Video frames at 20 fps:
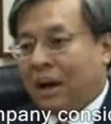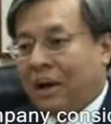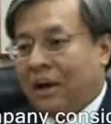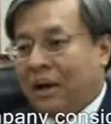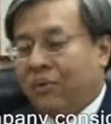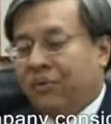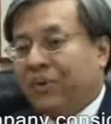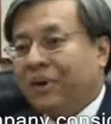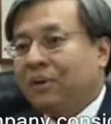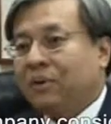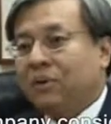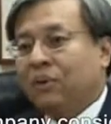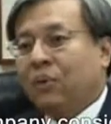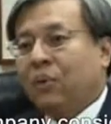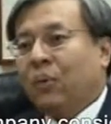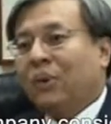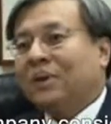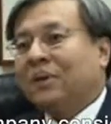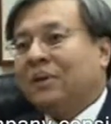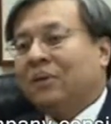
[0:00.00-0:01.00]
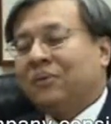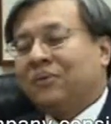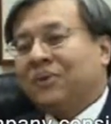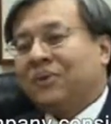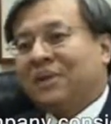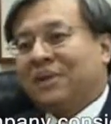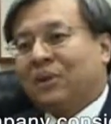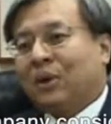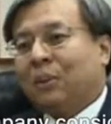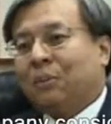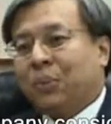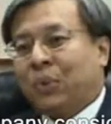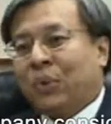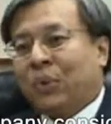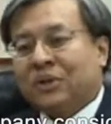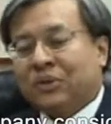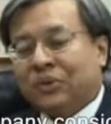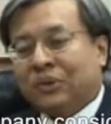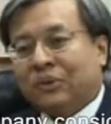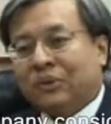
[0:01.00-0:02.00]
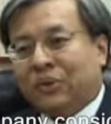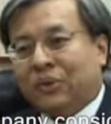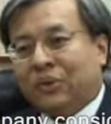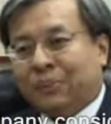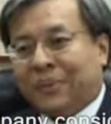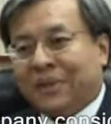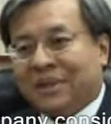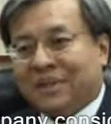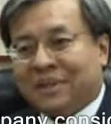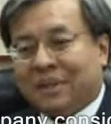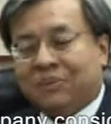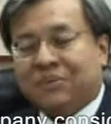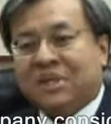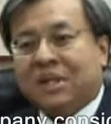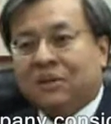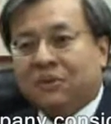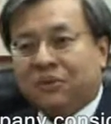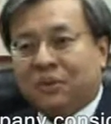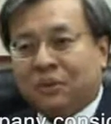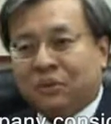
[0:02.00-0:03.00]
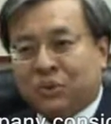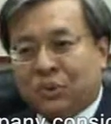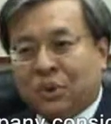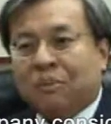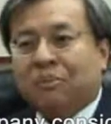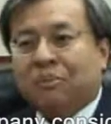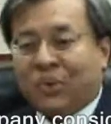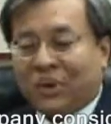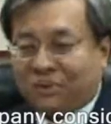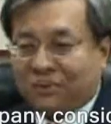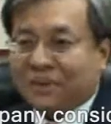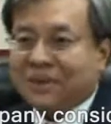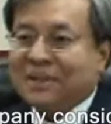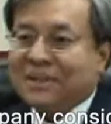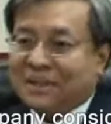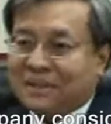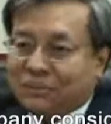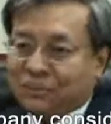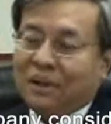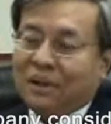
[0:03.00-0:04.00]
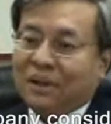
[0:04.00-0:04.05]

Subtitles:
I think one of the top questions would be successful job reference.